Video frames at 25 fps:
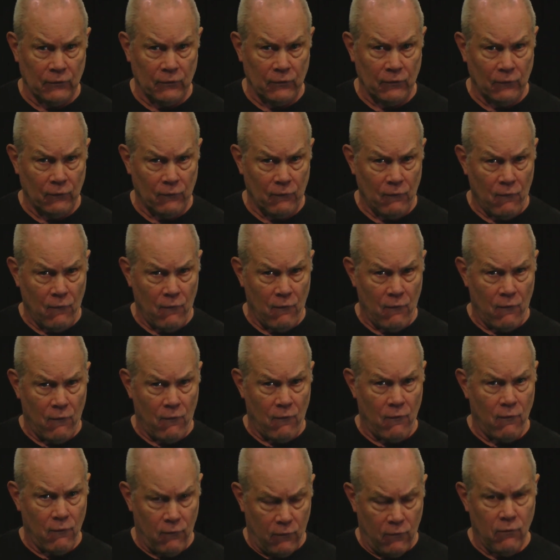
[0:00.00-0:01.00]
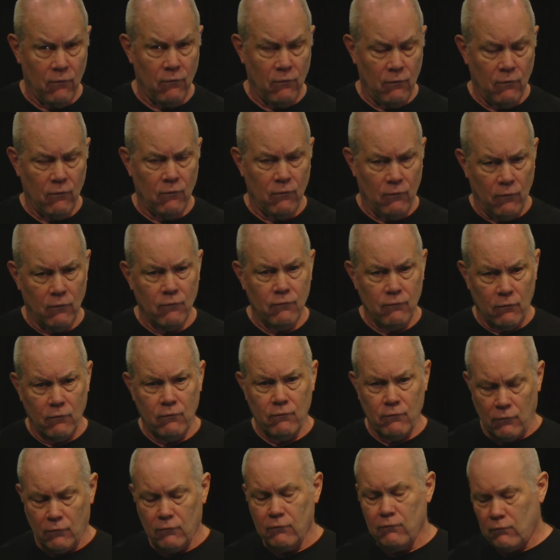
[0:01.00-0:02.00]

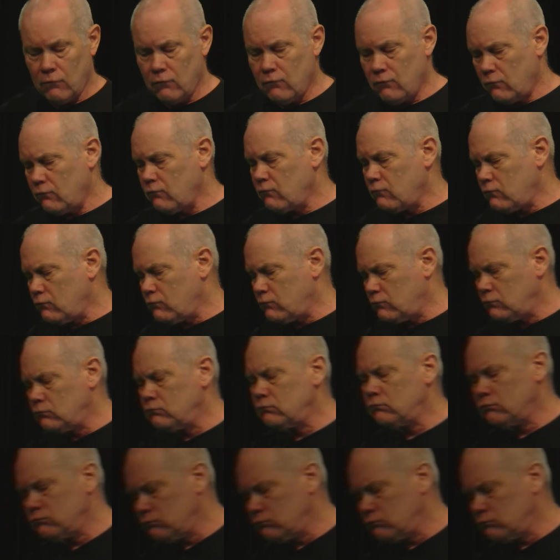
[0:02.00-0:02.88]
(silence)